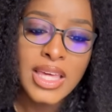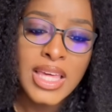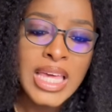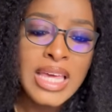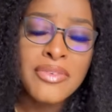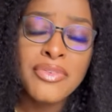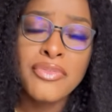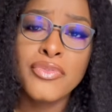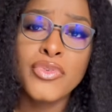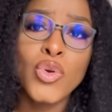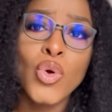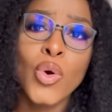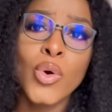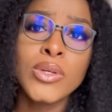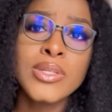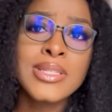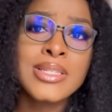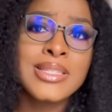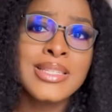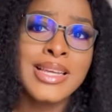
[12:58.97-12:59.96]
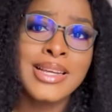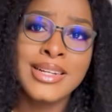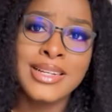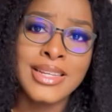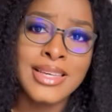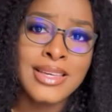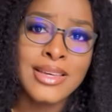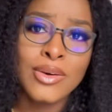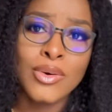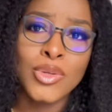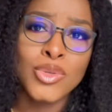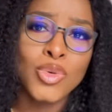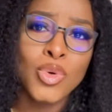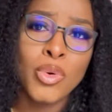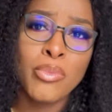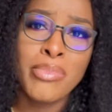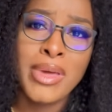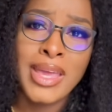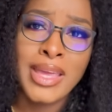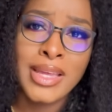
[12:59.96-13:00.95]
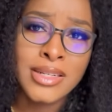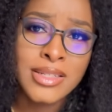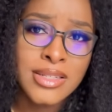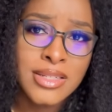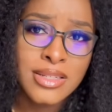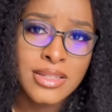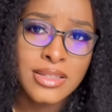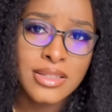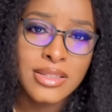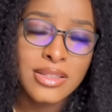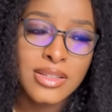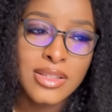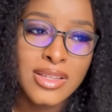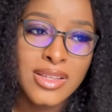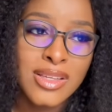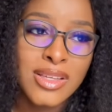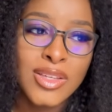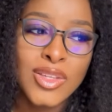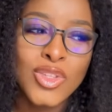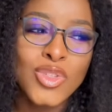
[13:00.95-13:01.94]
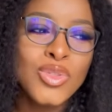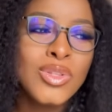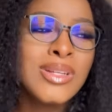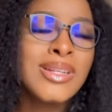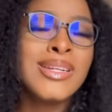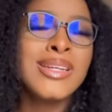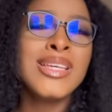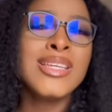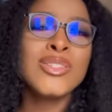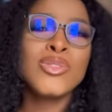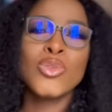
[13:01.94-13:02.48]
If you're sickly on your bed, the least